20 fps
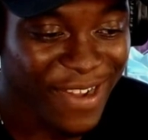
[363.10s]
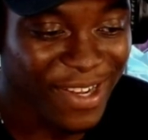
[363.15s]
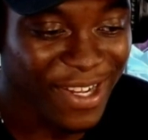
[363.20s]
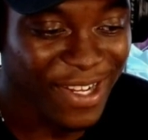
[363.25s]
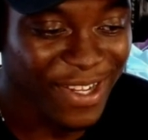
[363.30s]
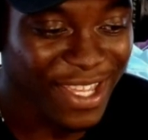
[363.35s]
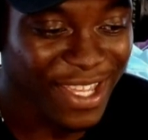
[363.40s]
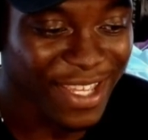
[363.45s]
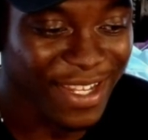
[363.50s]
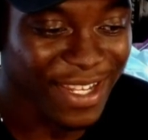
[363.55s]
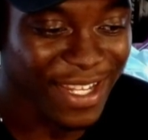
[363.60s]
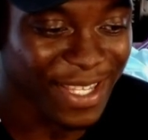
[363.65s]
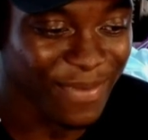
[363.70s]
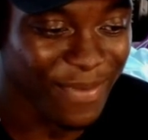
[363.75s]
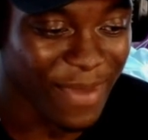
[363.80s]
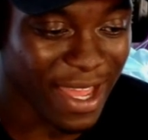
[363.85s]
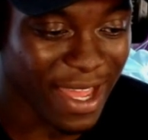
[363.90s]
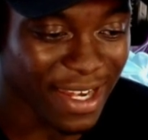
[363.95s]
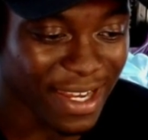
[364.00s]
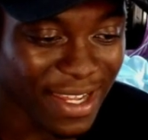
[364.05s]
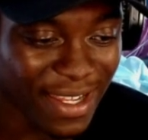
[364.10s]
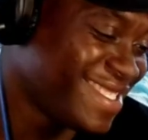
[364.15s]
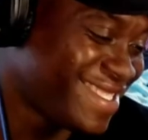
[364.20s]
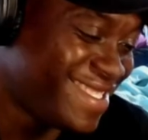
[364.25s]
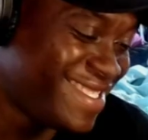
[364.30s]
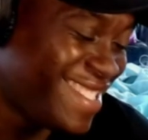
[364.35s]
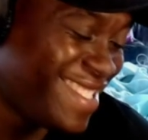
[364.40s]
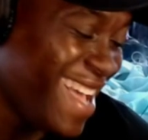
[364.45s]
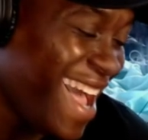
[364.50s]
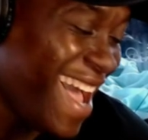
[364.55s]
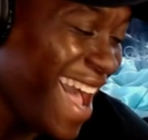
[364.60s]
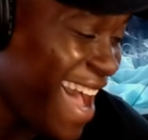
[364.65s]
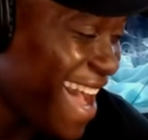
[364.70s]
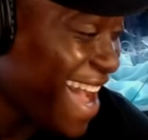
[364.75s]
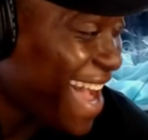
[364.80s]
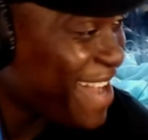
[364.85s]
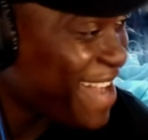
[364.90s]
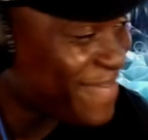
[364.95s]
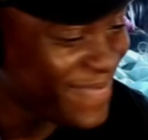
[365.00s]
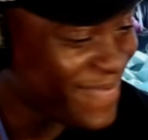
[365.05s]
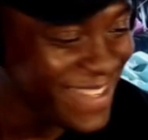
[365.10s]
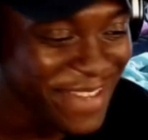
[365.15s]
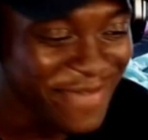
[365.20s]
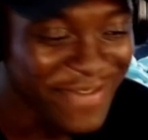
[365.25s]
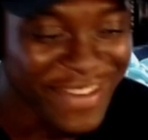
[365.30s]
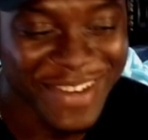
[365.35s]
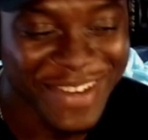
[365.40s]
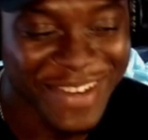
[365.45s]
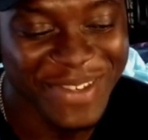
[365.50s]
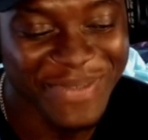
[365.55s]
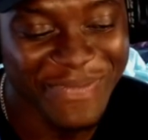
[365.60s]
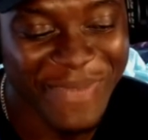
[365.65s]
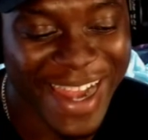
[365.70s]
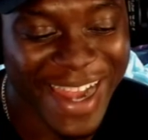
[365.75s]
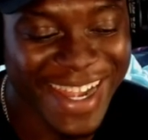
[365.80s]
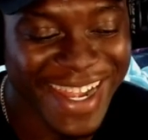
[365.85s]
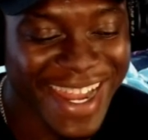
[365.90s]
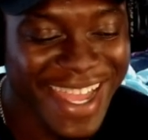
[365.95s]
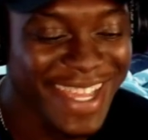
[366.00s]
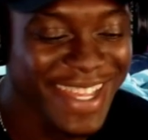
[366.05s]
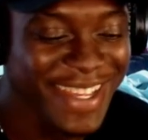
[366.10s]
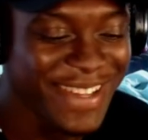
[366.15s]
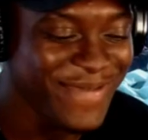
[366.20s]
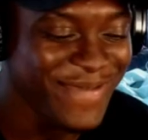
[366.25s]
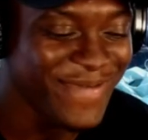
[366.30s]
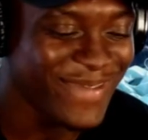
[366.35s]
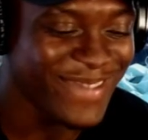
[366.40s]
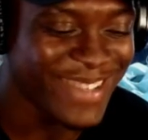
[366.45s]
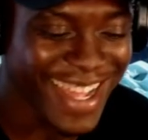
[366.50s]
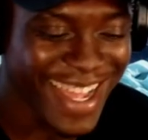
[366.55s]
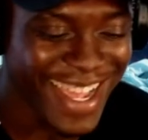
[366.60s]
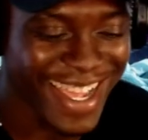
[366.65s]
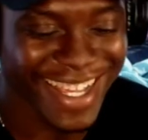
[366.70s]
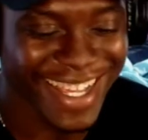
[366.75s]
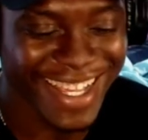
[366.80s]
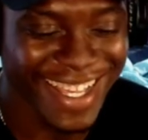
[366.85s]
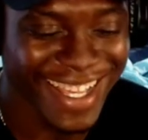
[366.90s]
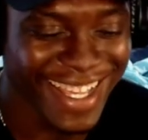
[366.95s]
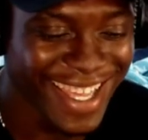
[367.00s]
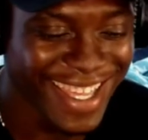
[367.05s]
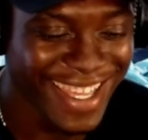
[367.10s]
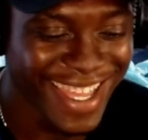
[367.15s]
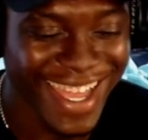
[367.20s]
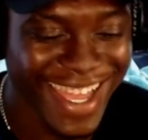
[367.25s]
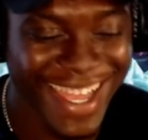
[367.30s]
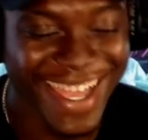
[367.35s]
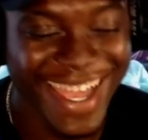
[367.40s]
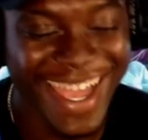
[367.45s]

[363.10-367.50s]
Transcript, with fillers: and look at this man? Damn, he even knows my name? Like, yeah.